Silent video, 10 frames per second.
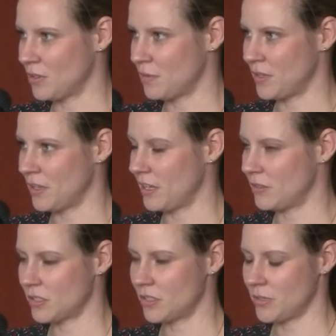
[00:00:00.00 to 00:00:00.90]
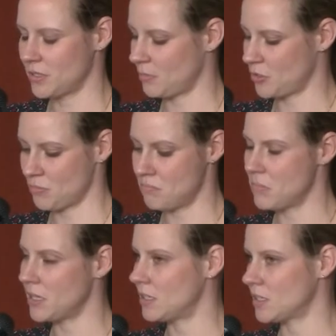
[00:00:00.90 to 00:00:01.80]
off, and they're just doing some
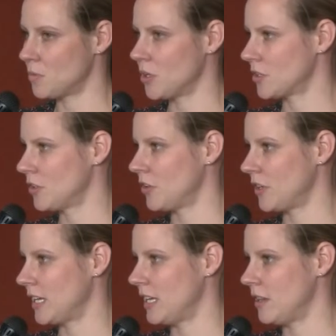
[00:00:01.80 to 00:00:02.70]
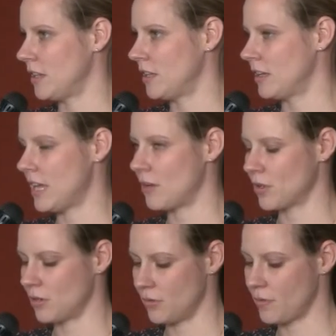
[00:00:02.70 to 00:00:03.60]
tremendous work, not only in the
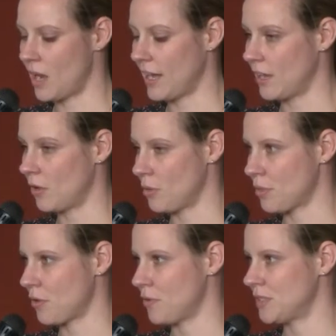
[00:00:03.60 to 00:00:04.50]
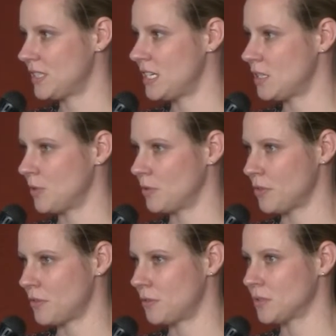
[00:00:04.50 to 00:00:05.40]
area of eye health overseas, but
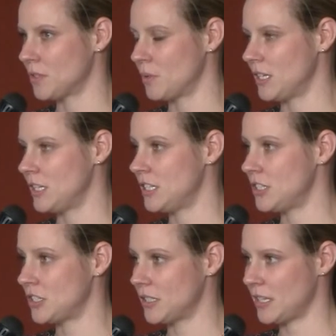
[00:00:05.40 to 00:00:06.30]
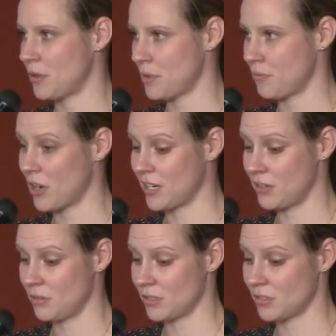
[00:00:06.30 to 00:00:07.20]
also in Indigenous health right
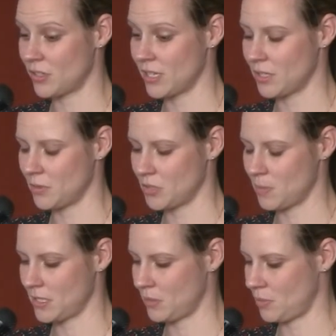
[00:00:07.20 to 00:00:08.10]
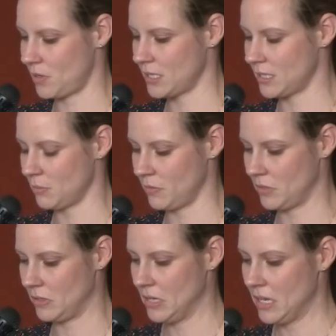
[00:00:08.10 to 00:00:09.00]
here in Australia, which may surprise some of you,
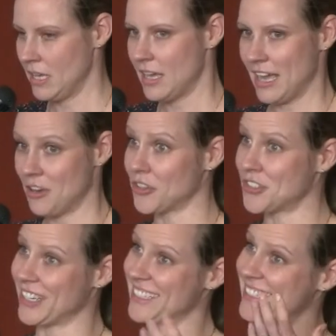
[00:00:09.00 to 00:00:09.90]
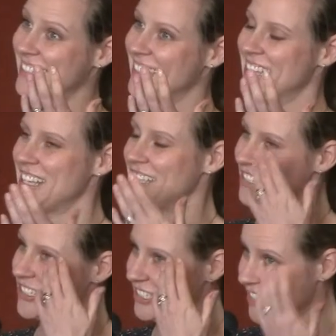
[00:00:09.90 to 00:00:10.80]
and not just
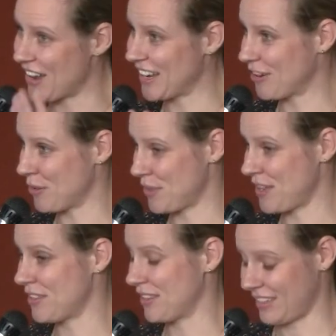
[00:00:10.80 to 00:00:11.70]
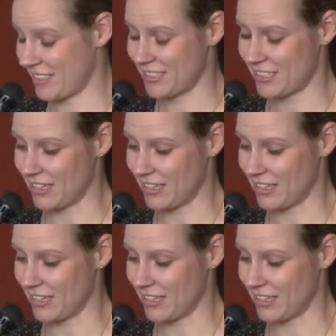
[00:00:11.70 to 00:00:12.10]
Indigenous eye health either, it's